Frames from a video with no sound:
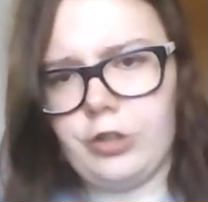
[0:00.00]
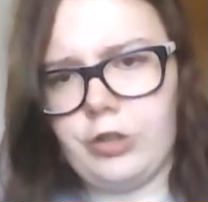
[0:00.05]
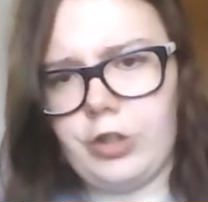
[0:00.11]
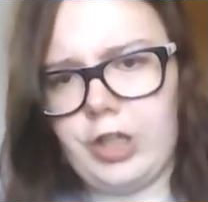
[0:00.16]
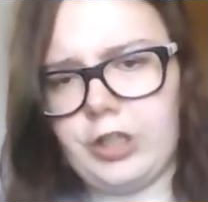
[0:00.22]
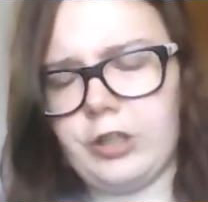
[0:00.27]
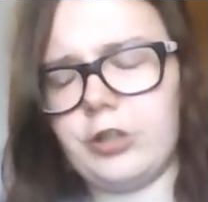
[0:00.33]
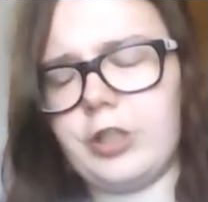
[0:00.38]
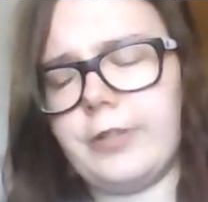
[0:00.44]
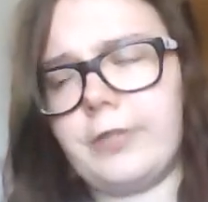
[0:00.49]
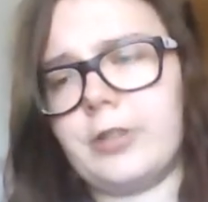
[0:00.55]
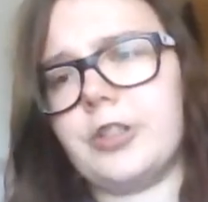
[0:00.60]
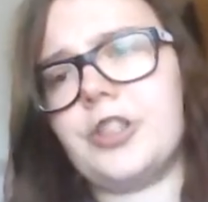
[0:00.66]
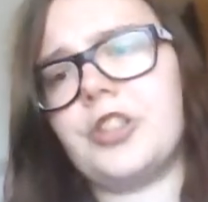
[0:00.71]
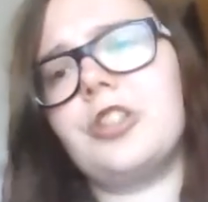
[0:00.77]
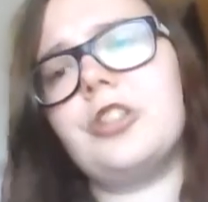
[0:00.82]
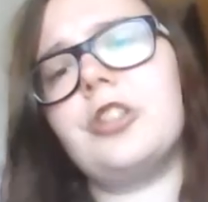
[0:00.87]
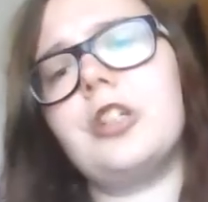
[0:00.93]
a
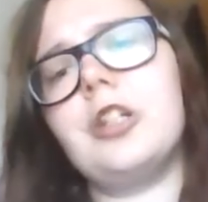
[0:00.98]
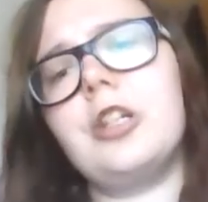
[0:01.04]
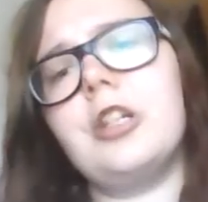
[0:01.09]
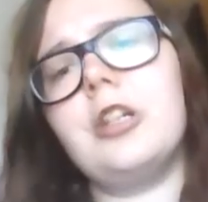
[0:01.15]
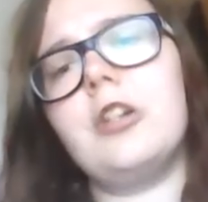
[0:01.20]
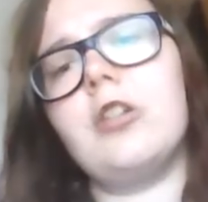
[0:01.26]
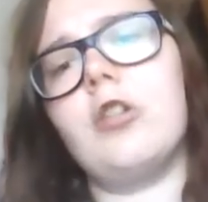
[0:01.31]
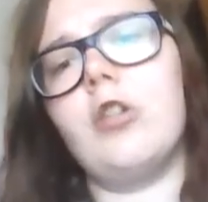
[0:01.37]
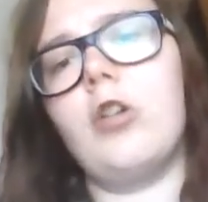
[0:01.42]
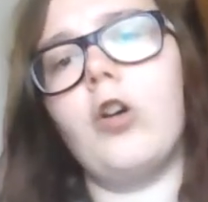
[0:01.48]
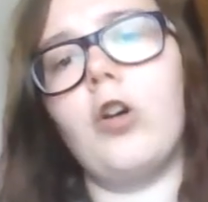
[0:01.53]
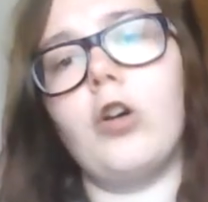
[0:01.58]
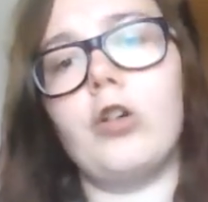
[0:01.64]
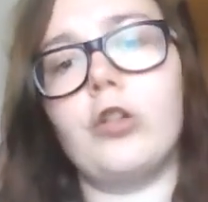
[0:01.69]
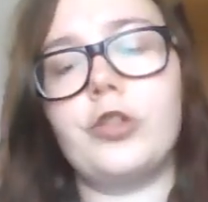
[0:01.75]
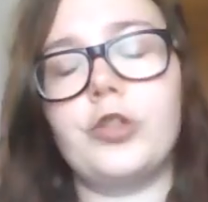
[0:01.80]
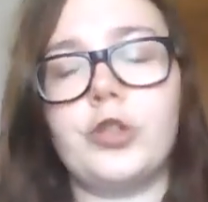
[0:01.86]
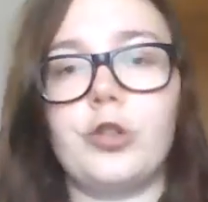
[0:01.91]
university
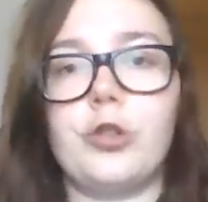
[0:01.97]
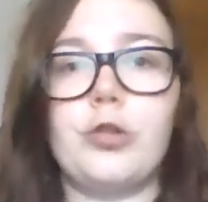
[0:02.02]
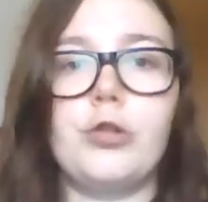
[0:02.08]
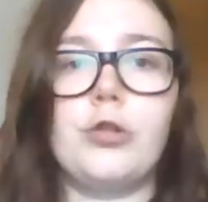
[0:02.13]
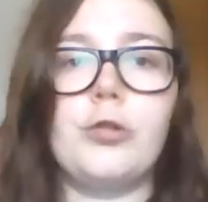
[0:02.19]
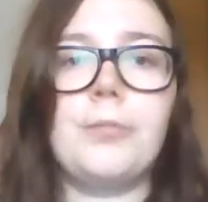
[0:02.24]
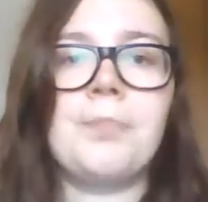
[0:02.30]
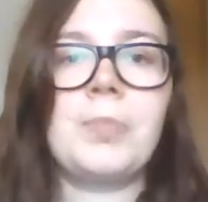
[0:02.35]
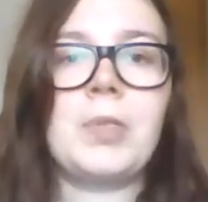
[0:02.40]
or do